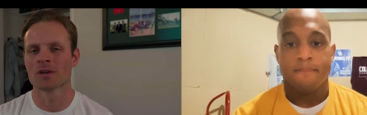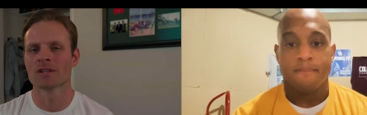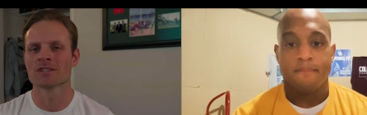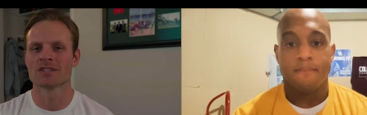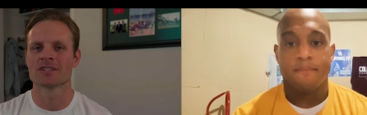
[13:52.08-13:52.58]
Speaker 1: you
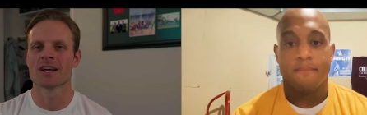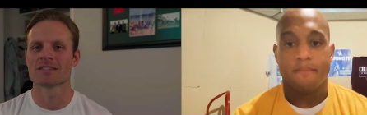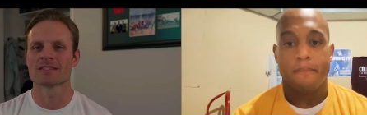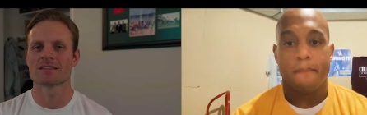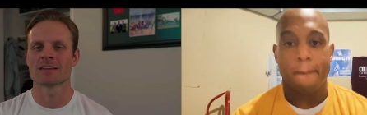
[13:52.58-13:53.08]
can
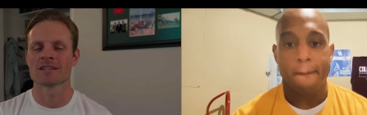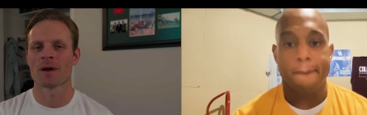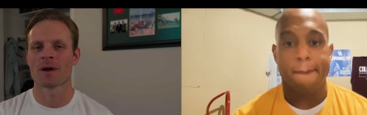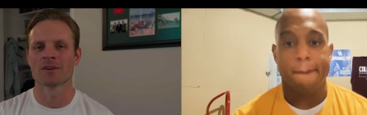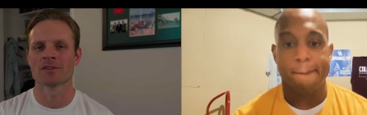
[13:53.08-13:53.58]
suggest
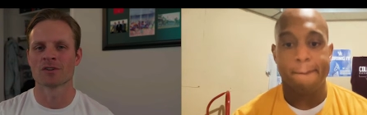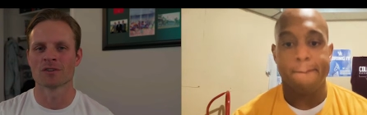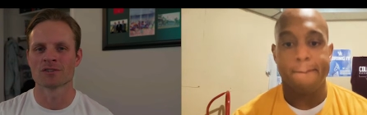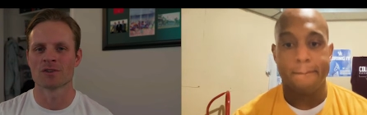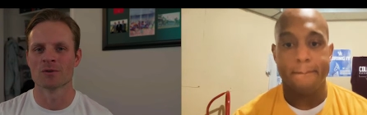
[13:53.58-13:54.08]
aspiring
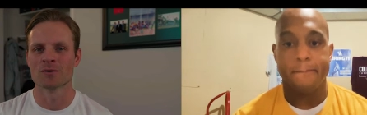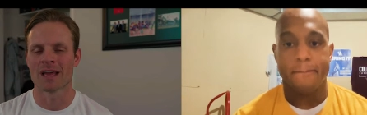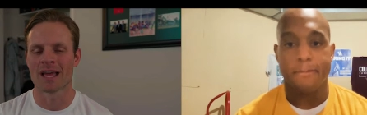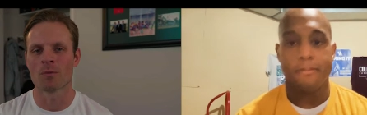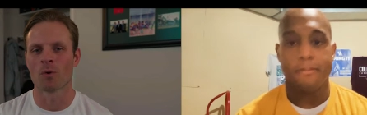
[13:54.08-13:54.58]
journalists to do?
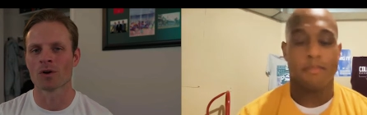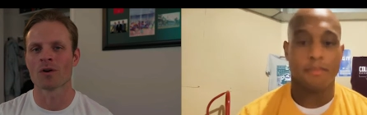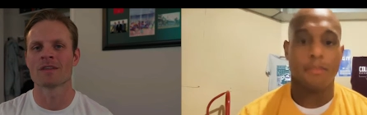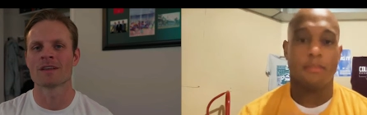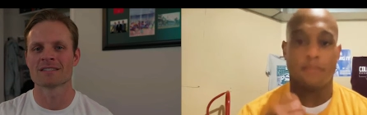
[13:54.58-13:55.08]
Say, hey,
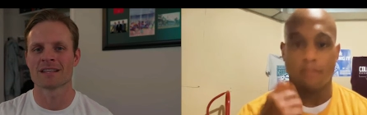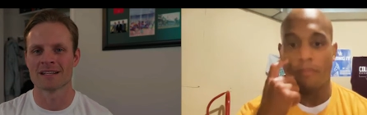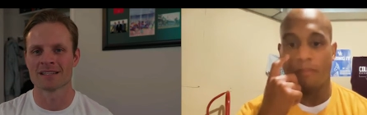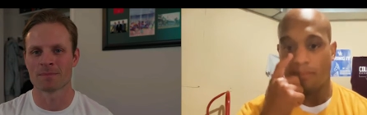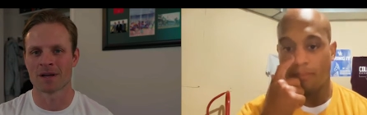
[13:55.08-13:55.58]
work on these
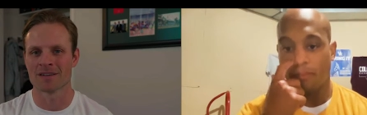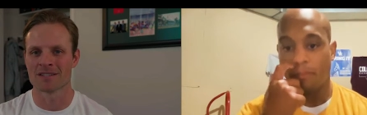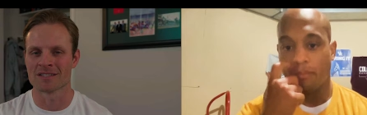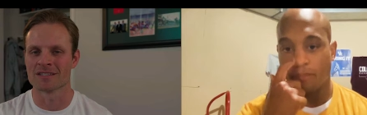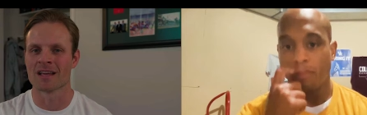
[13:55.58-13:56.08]
things
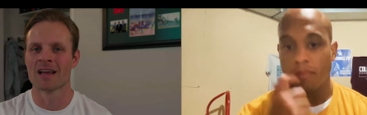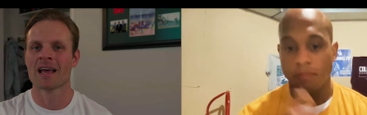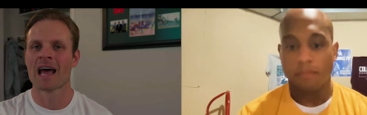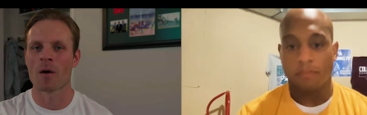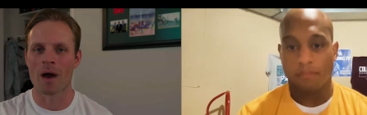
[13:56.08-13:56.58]
because this is
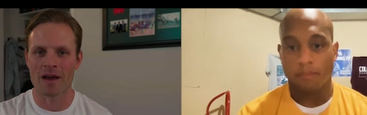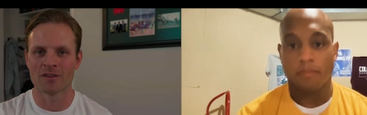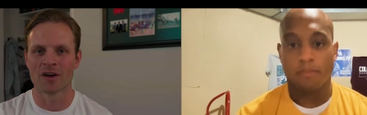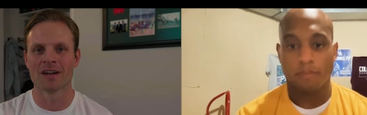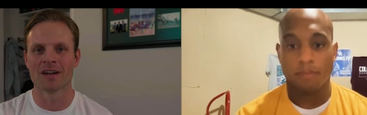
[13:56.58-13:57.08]
how
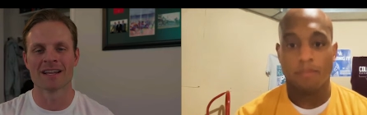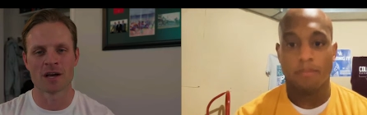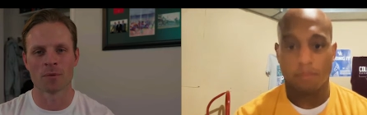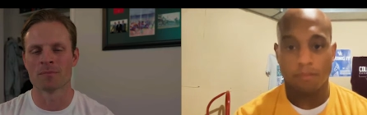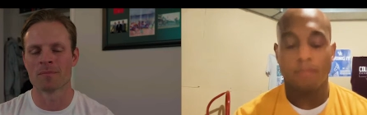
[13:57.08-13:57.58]
I've done it and
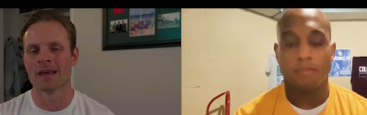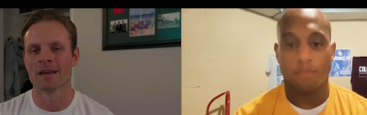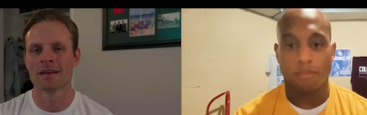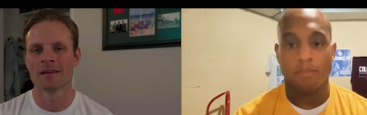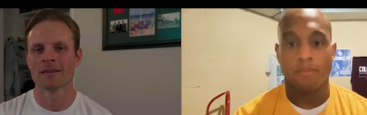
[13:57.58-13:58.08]
it's helped me.